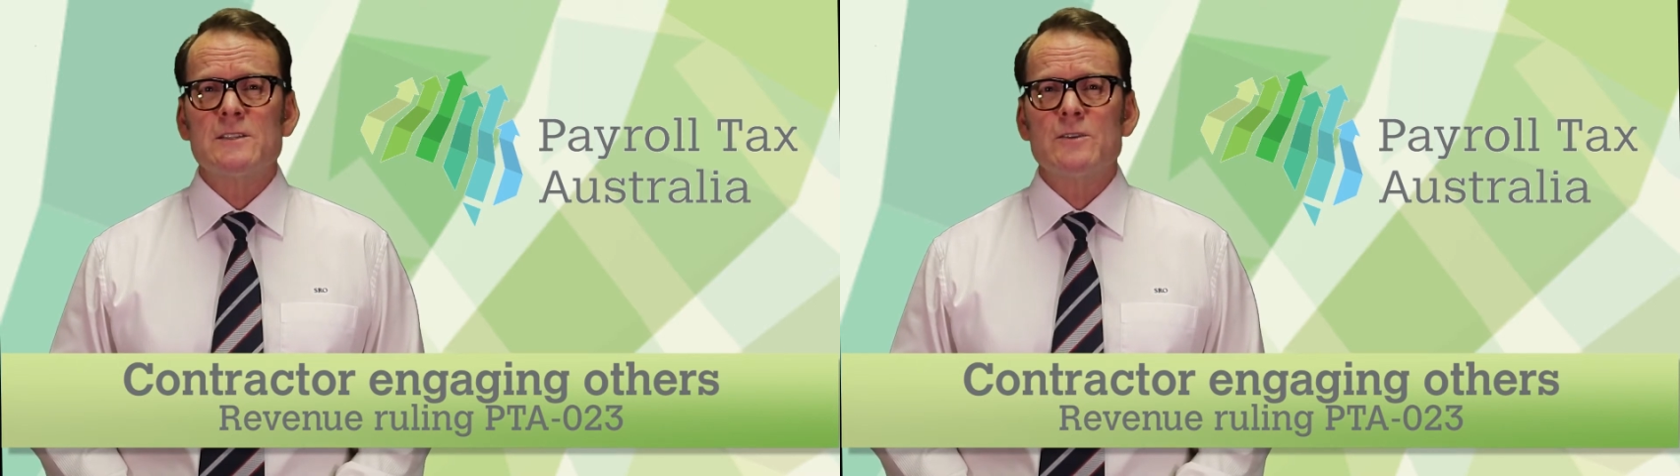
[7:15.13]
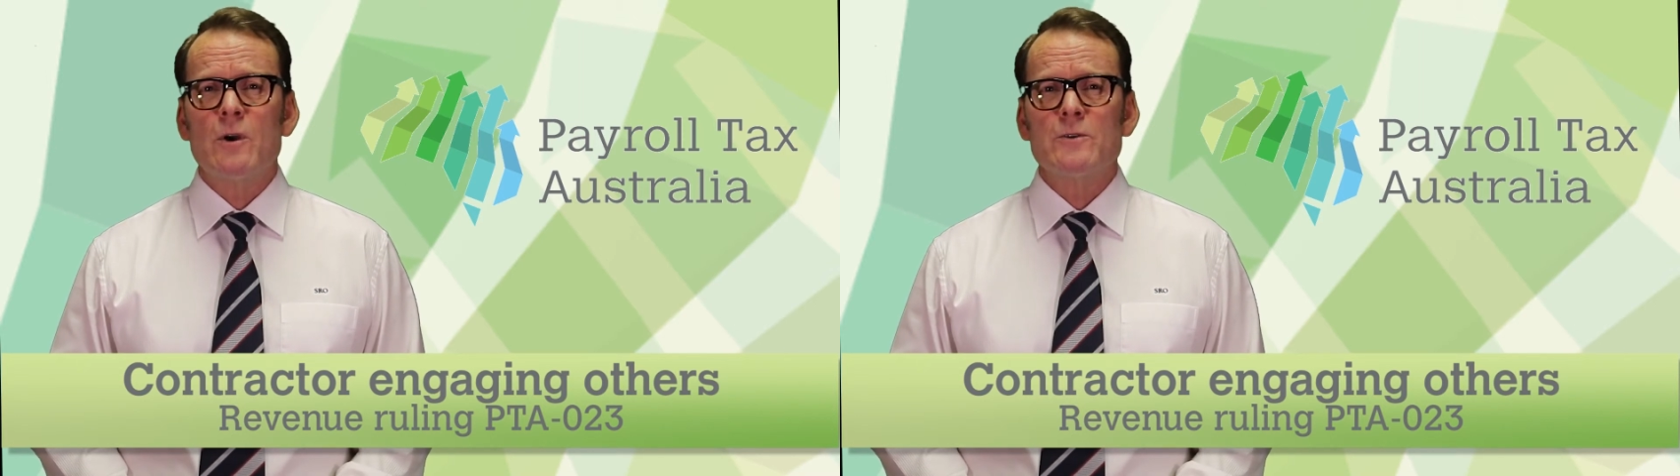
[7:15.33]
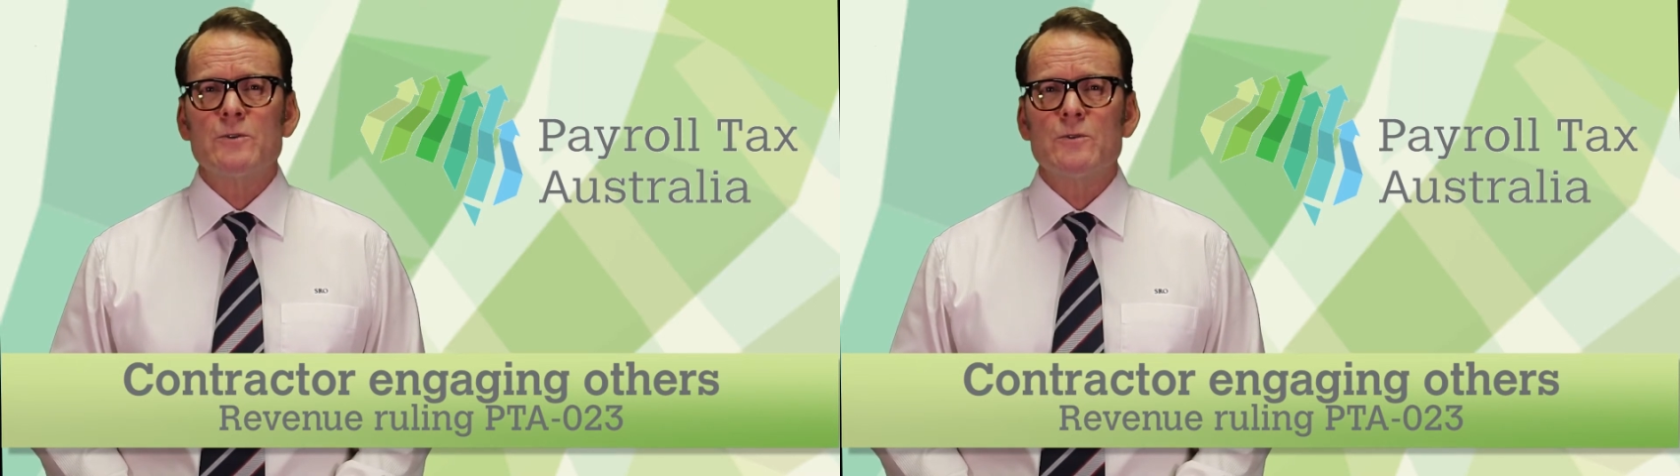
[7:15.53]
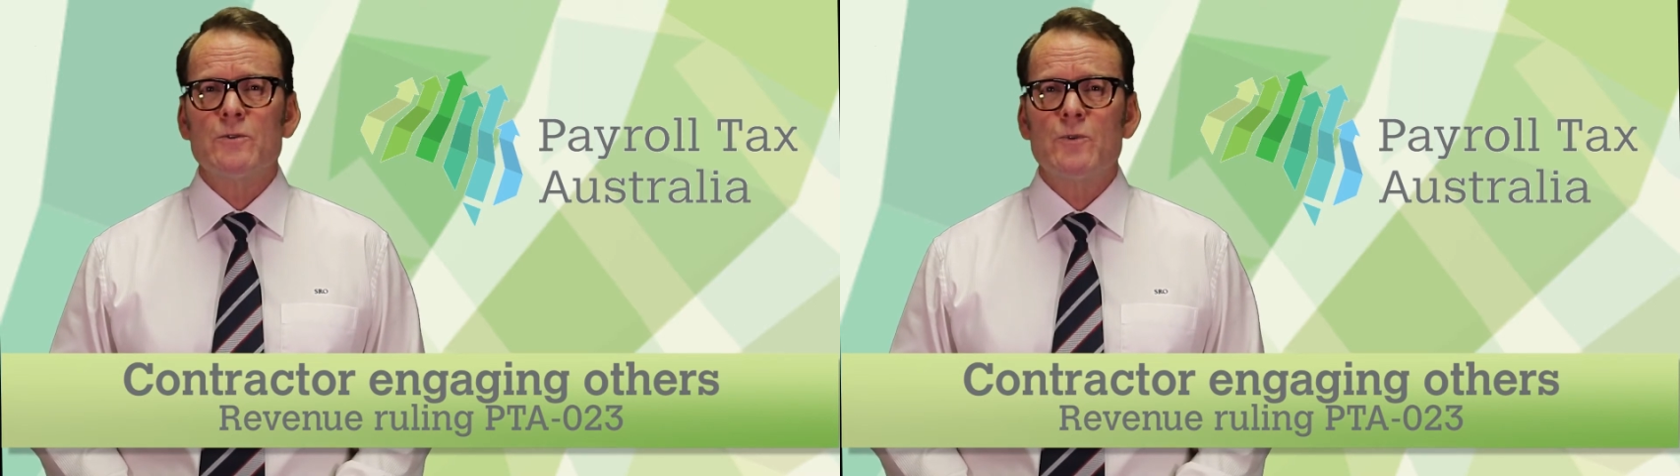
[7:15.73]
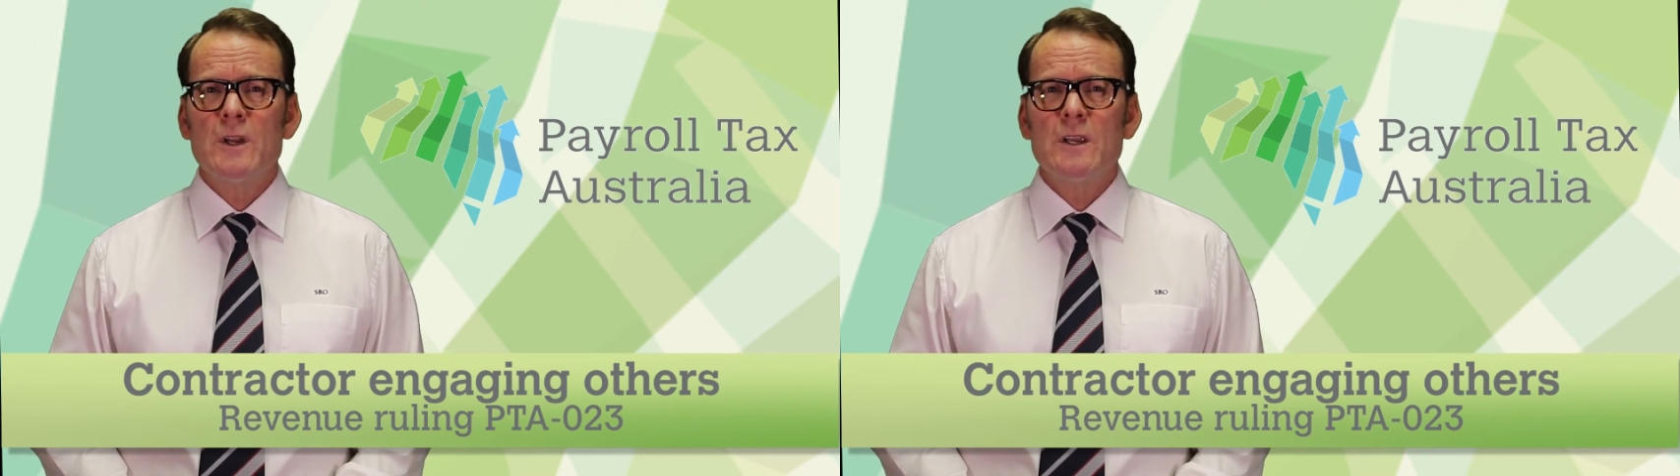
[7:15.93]

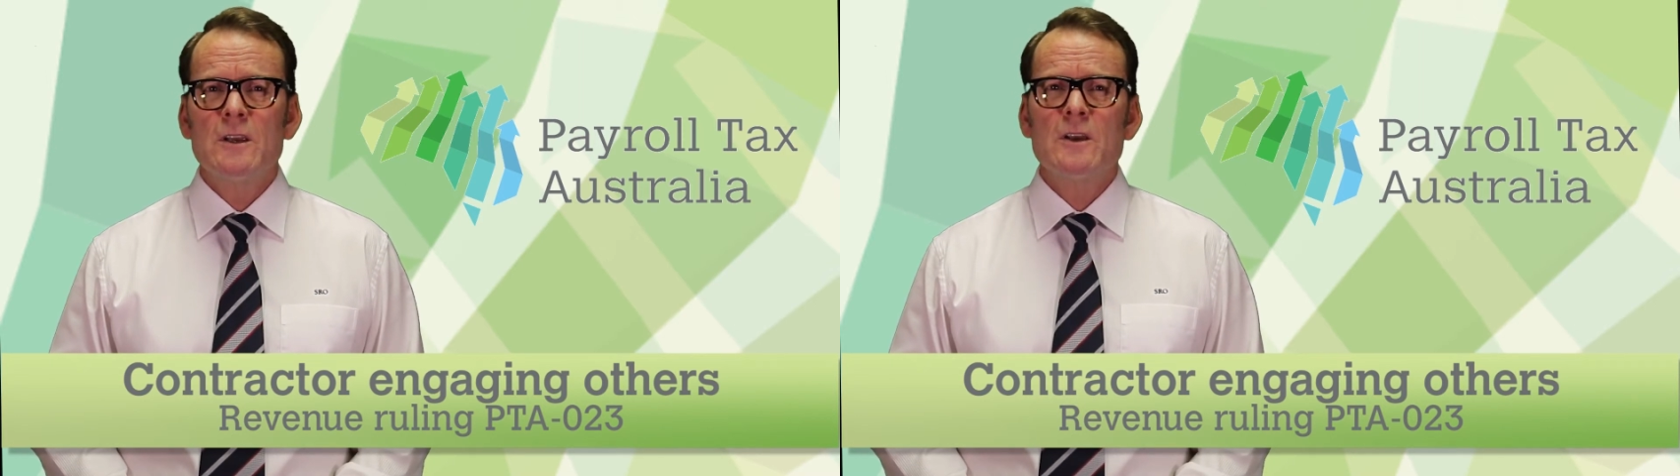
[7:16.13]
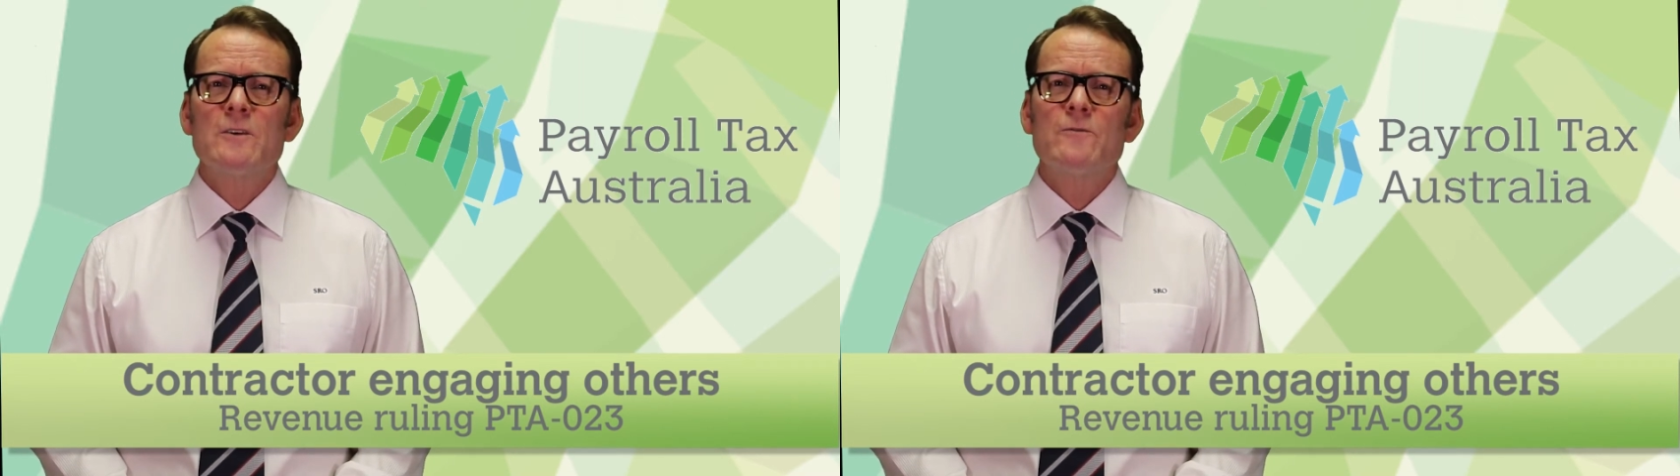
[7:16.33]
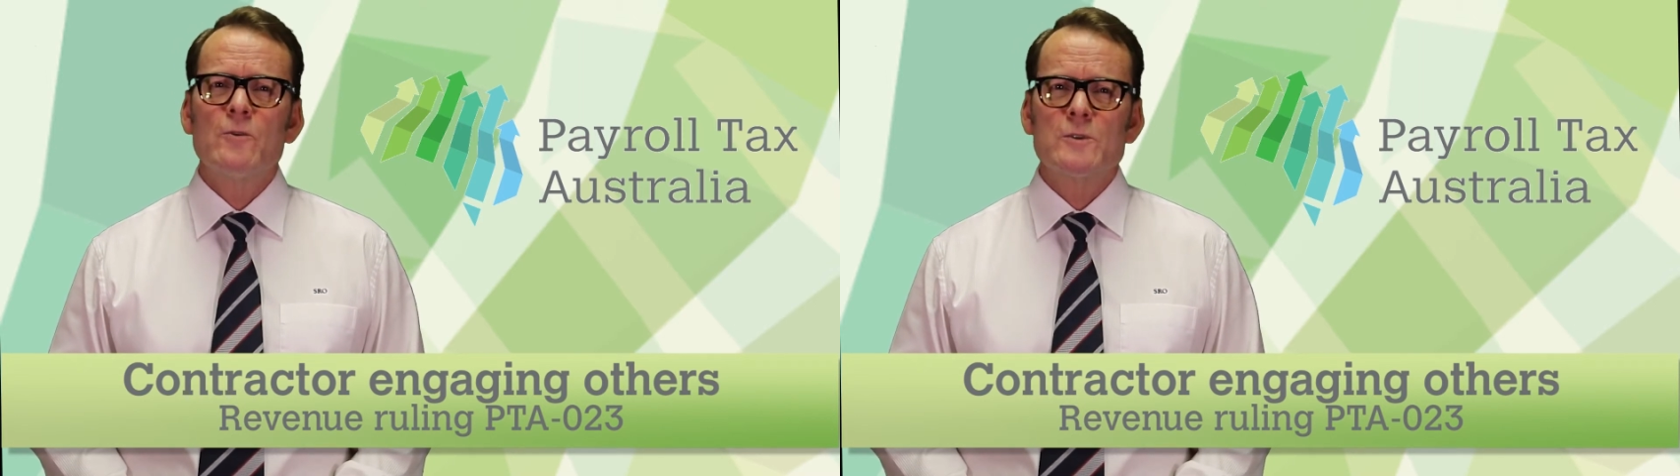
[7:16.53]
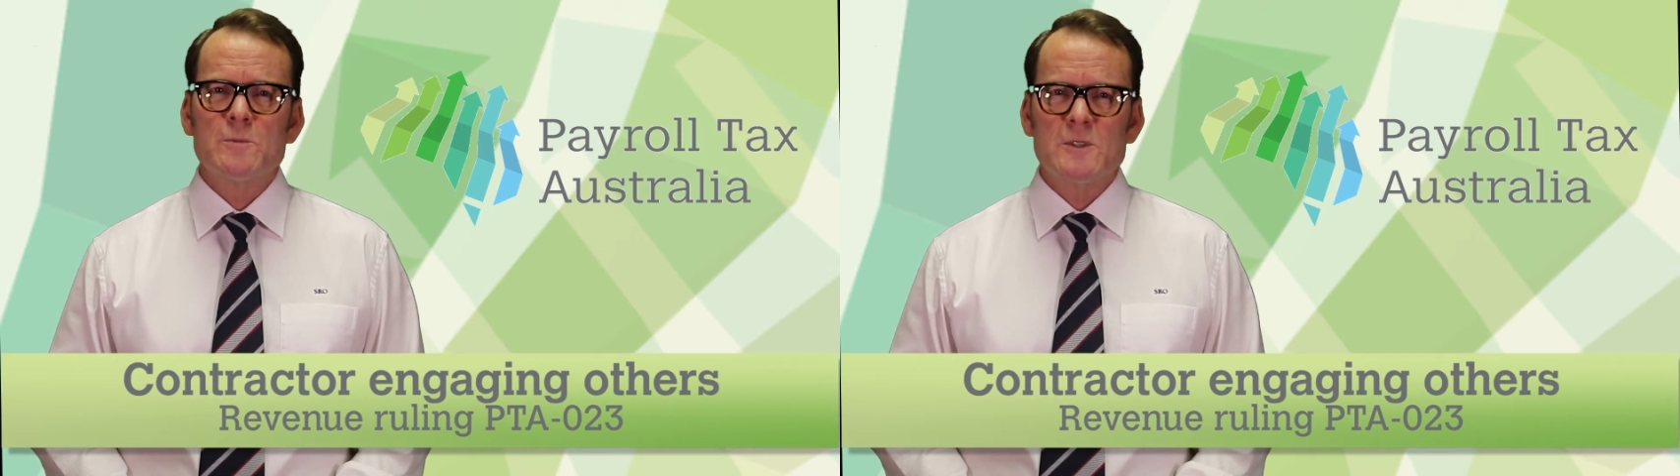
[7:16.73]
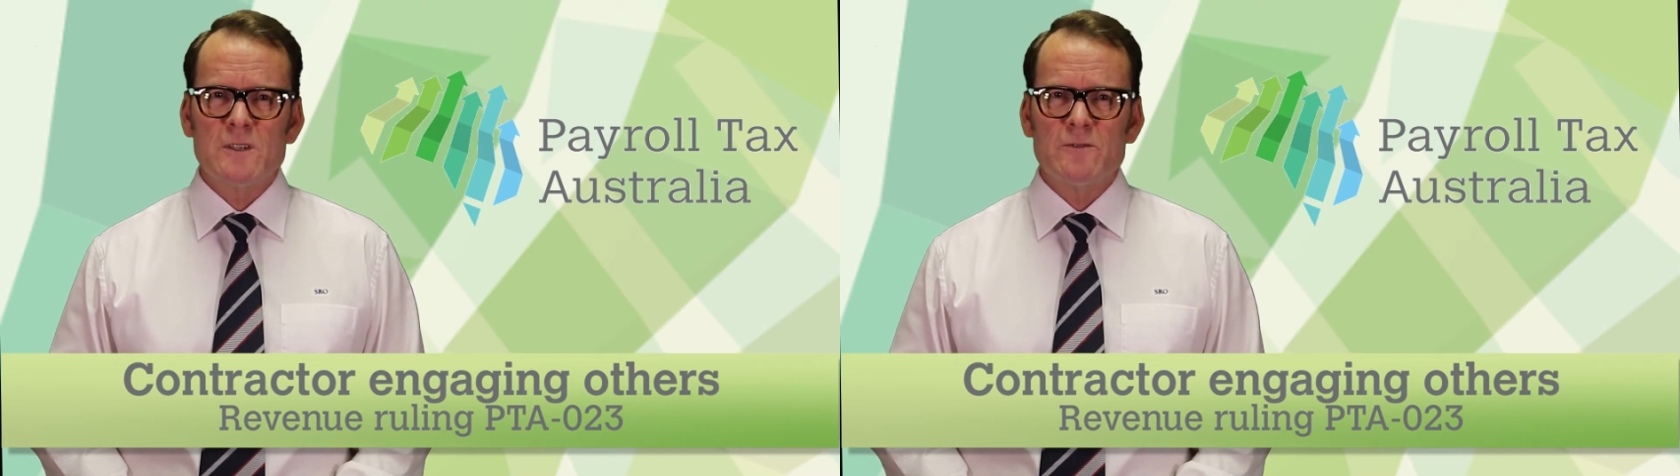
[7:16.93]
023 for
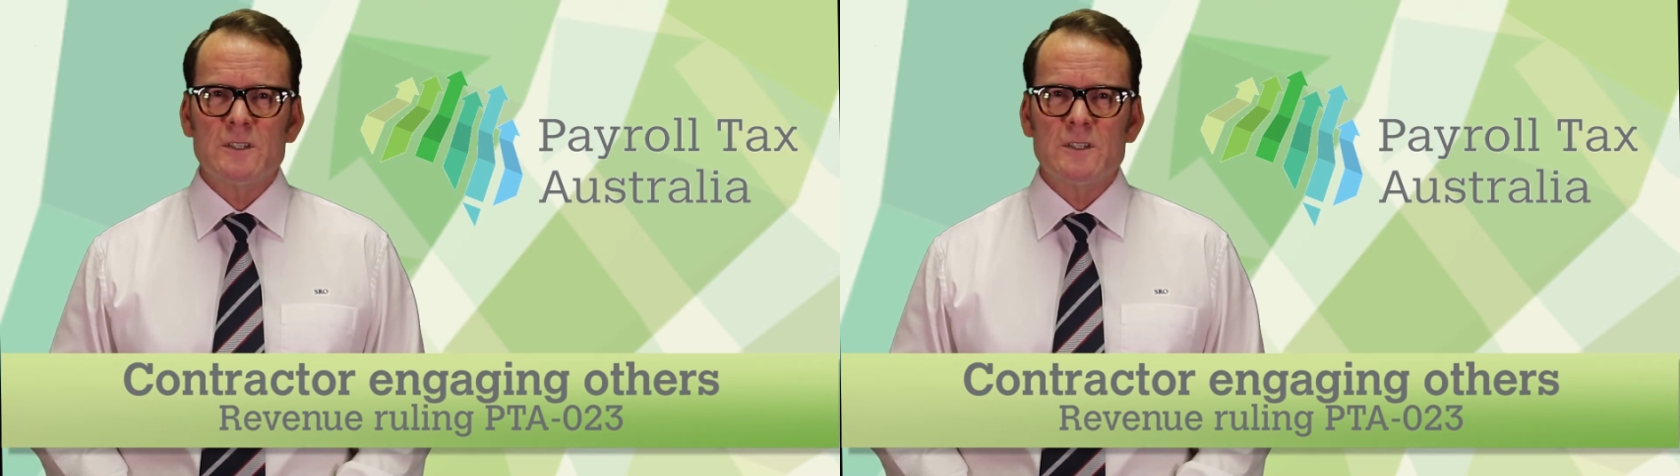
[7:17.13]
specific